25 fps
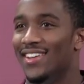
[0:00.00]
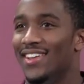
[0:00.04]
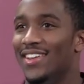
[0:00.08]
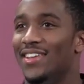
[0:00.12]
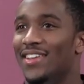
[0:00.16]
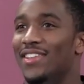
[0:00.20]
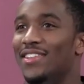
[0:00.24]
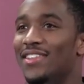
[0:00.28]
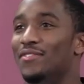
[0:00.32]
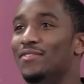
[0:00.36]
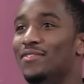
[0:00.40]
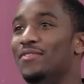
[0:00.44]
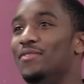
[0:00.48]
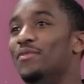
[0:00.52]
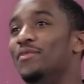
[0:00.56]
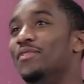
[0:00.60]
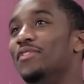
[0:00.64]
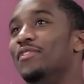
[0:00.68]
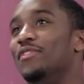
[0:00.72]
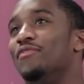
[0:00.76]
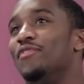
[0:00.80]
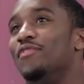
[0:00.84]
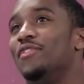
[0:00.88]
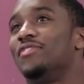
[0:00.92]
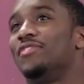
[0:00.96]
And
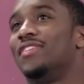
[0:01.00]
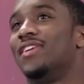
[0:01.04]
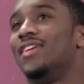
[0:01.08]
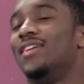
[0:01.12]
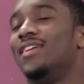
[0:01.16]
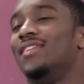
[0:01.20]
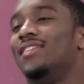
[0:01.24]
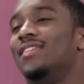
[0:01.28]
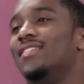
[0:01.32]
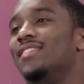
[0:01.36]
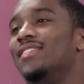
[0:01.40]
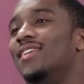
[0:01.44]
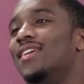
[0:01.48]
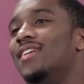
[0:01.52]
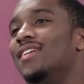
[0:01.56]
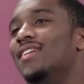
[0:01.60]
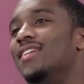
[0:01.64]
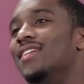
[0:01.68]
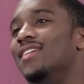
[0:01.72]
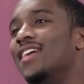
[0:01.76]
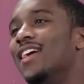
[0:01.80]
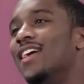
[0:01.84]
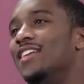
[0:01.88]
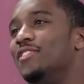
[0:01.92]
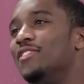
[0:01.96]
the first thing
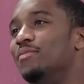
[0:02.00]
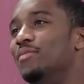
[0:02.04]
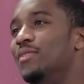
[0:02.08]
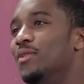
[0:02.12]
that got to